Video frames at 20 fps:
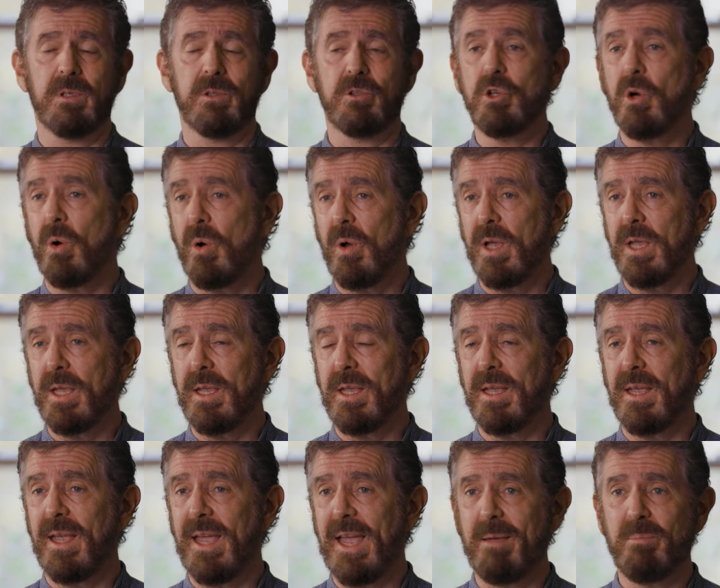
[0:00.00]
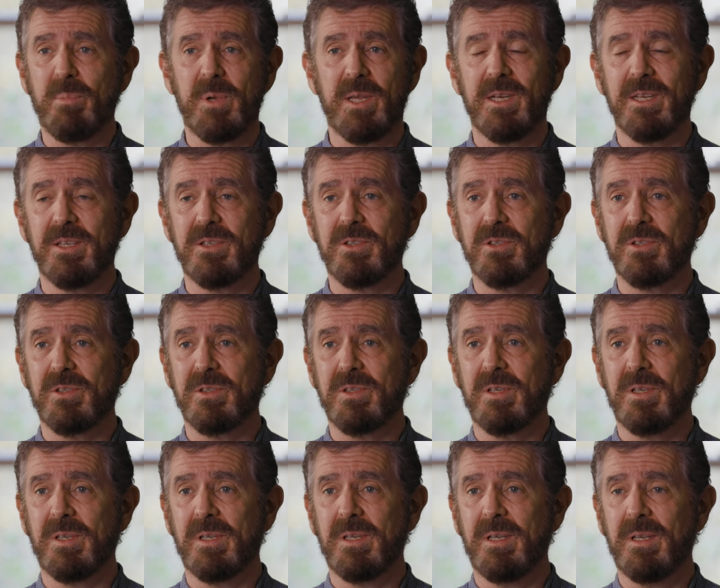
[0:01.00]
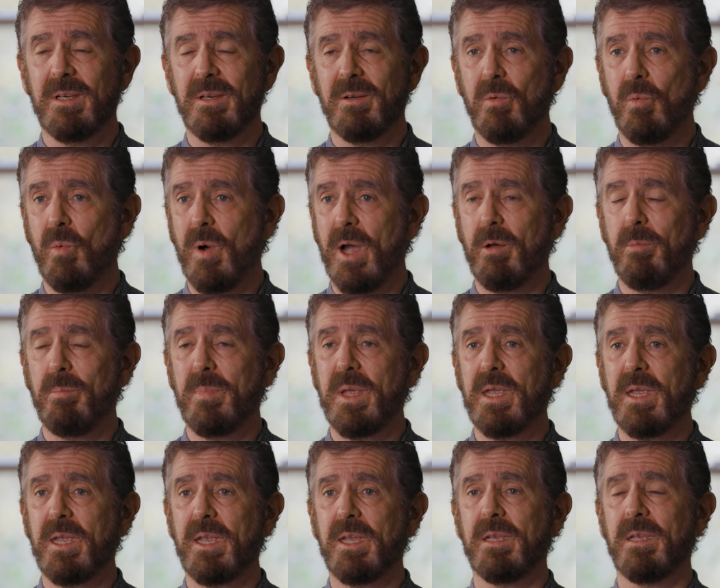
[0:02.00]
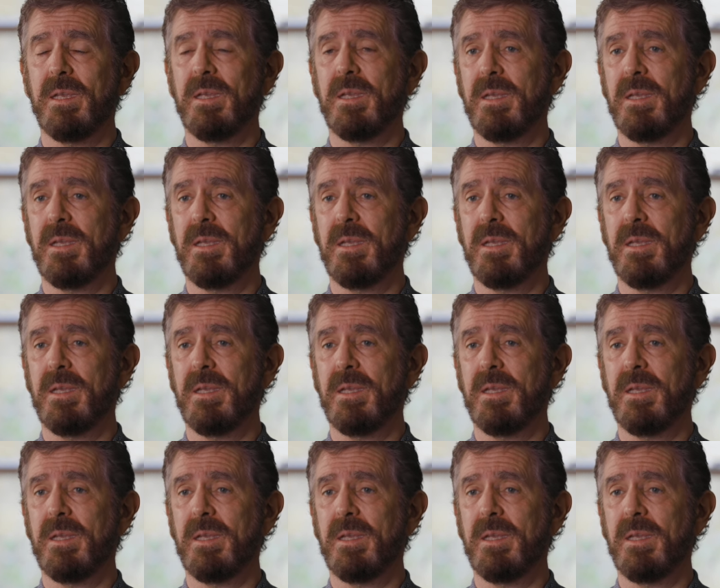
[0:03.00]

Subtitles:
Joy, happiness, well-being,